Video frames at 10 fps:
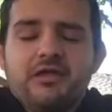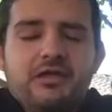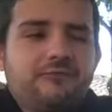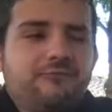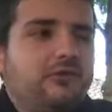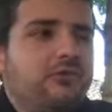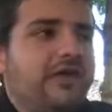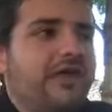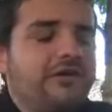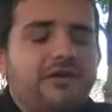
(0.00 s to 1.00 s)

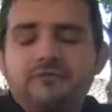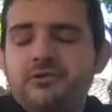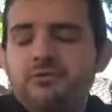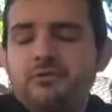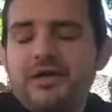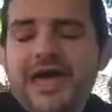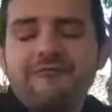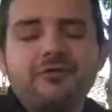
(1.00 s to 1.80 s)
if you have